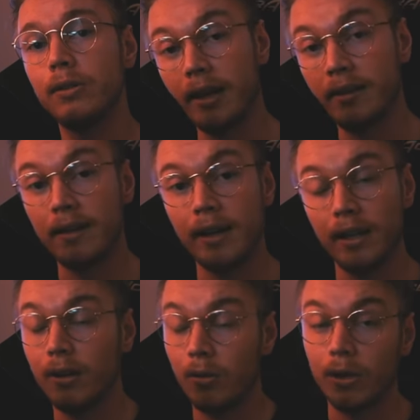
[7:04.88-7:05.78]
It's
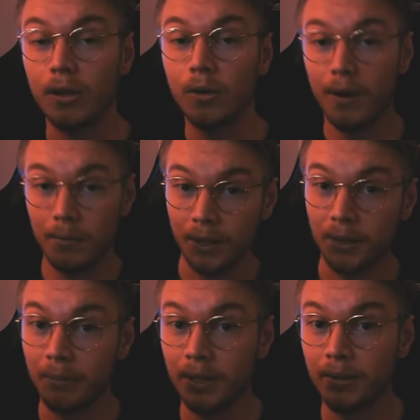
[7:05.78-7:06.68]
like Coca Cola,
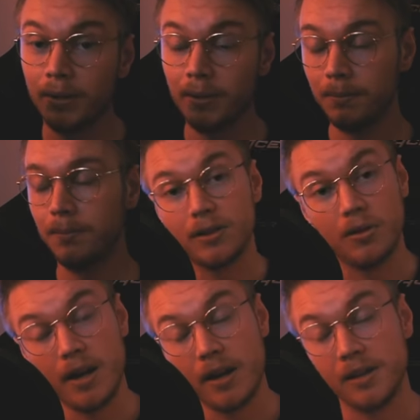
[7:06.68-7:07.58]
but better.
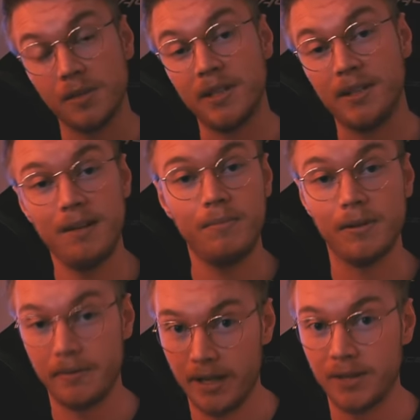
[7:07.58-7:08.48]
So, yeah, here's my
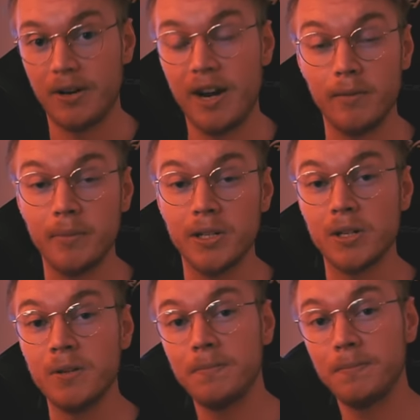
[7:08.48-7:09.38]
sample. Thanks for having me, Jon.